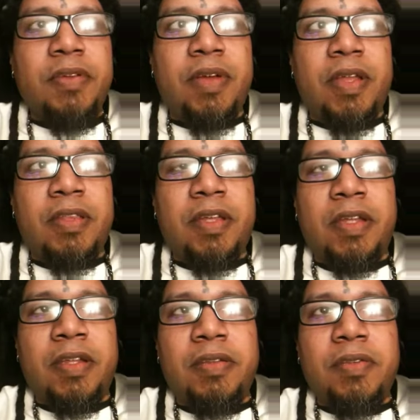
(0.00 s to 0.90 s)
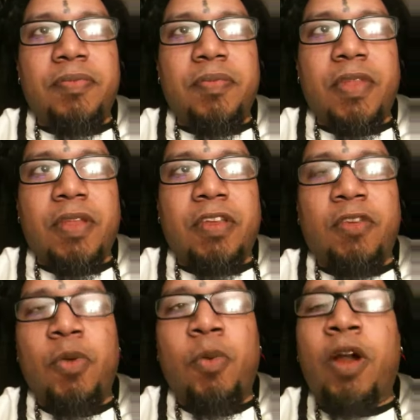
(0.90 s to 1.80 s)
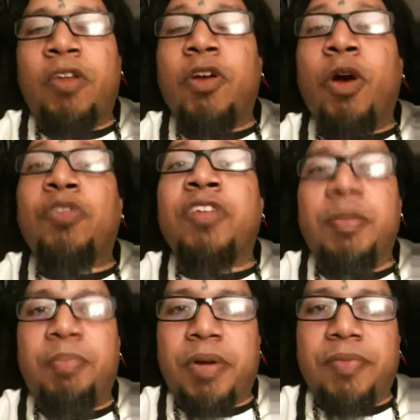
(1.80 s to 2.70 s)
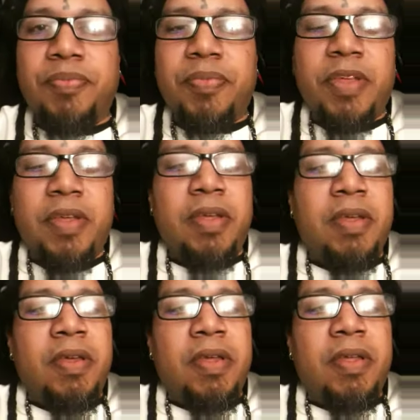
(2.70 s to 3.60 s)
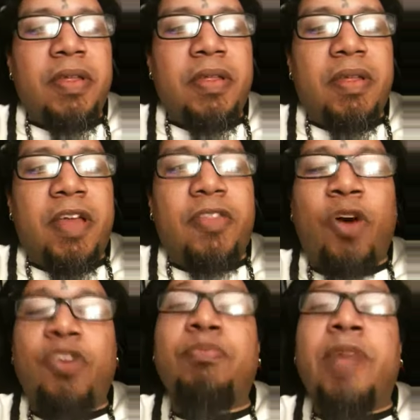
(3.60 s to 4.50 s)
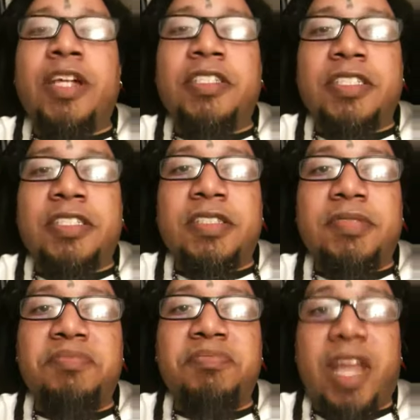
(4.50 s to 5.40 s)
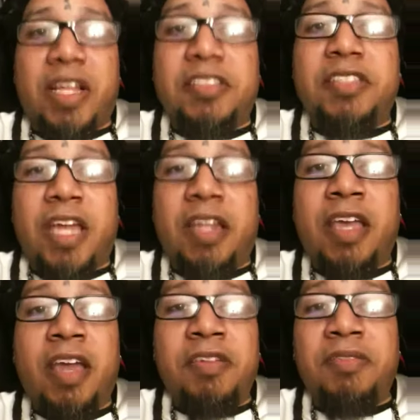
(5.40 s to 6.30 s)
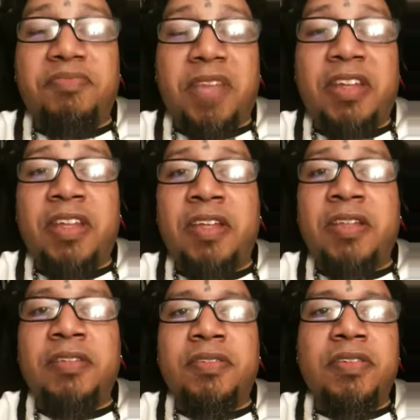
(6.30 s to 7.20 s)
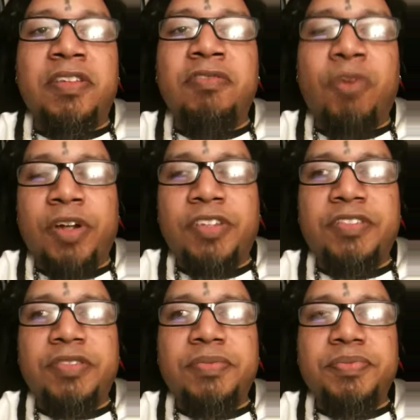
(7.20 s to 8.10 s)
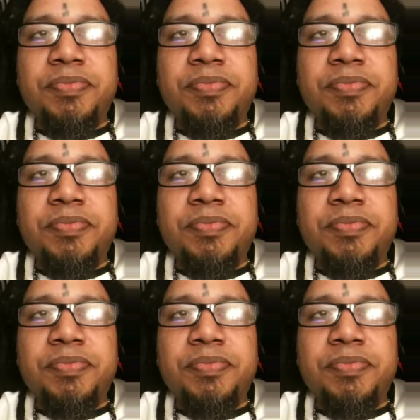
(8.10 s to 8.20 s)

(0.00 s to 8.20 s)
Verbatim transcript: Right, then I think if we were to go deeper, in those marriages that stay together, that didn't divorce,